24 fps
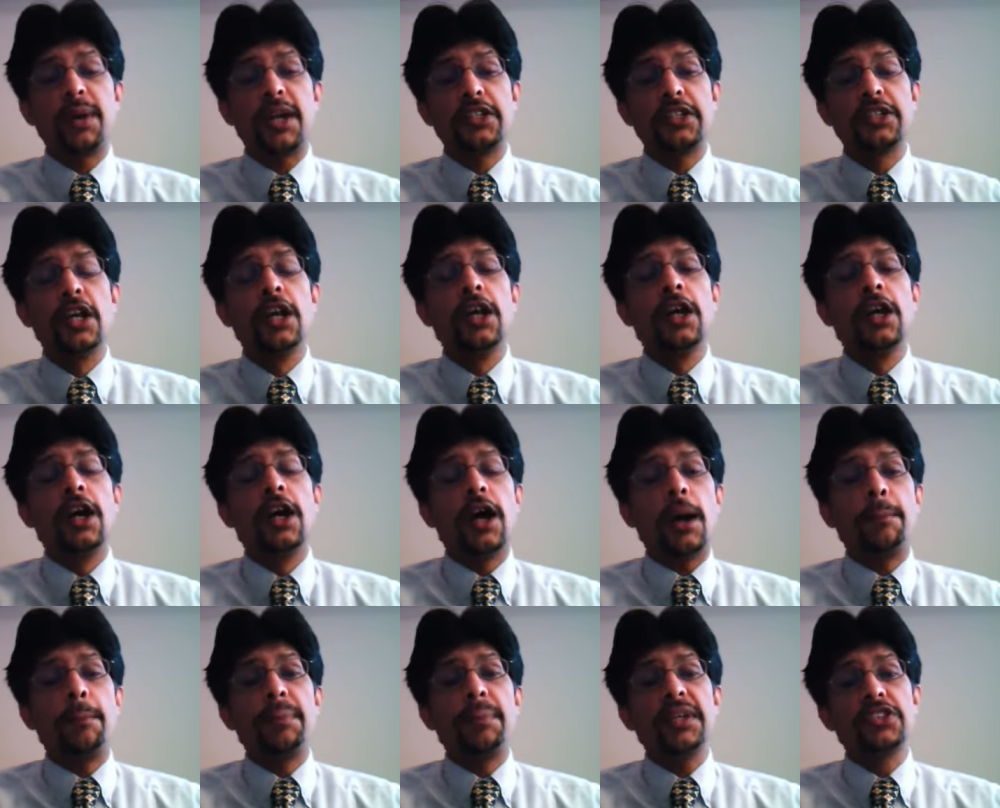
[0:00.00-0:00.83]
But
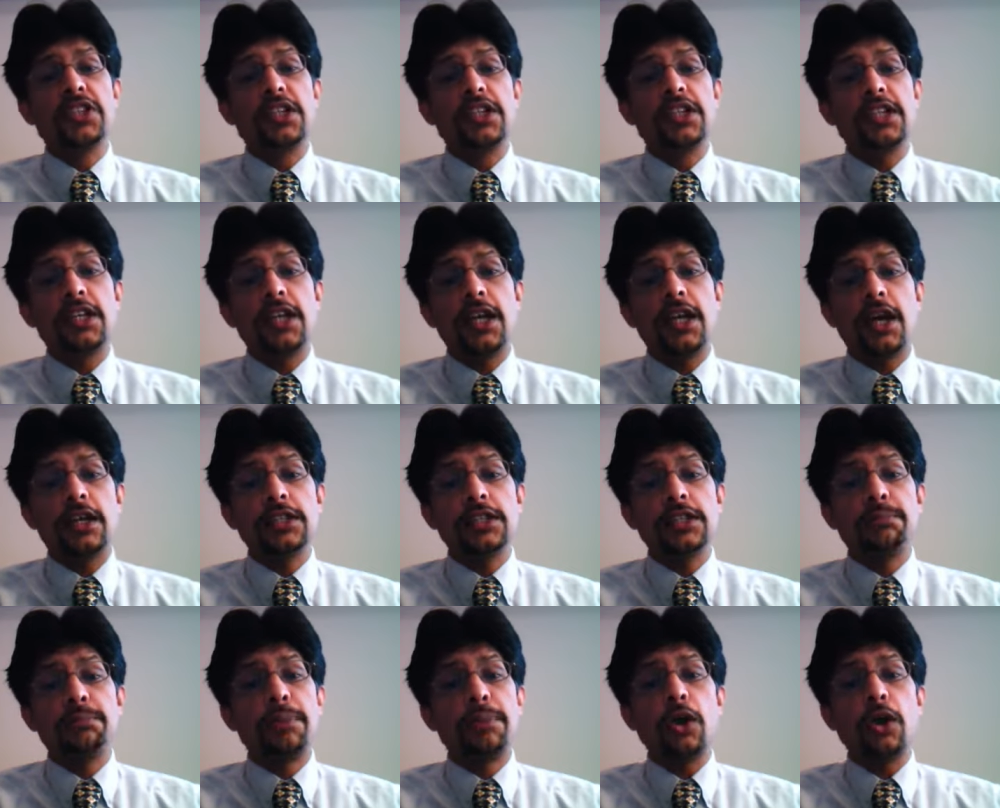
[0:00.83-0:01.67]
uh, basically, uh,
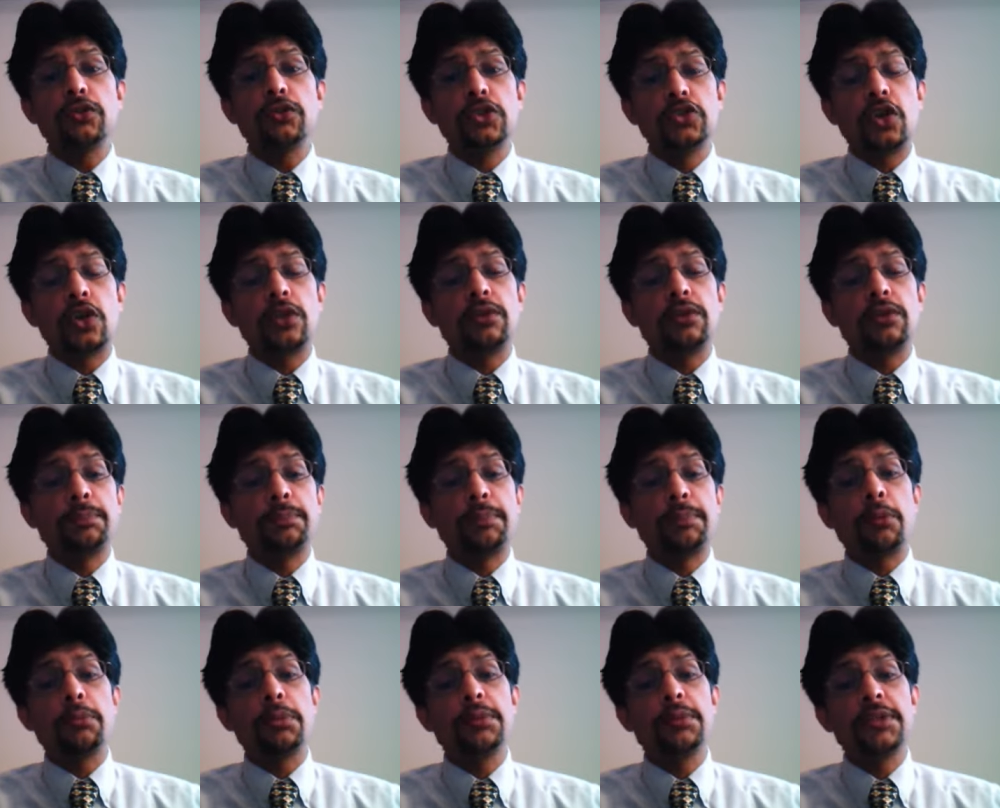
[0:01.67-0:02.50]
the was not
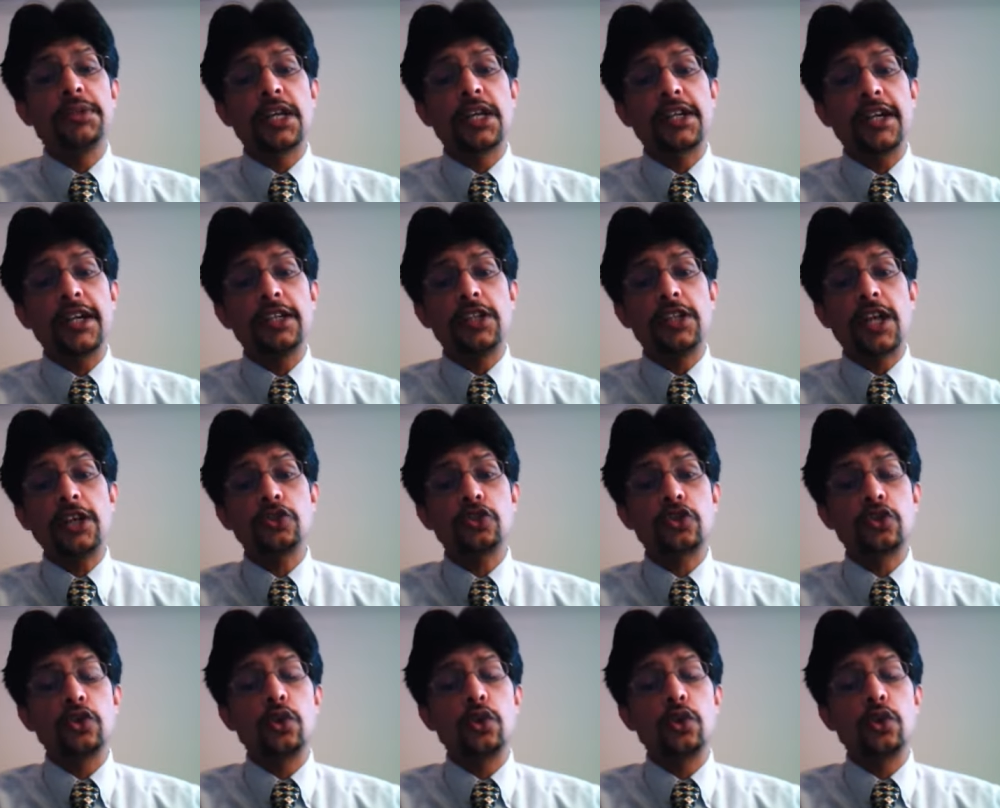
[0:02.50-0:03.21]
probably the credit has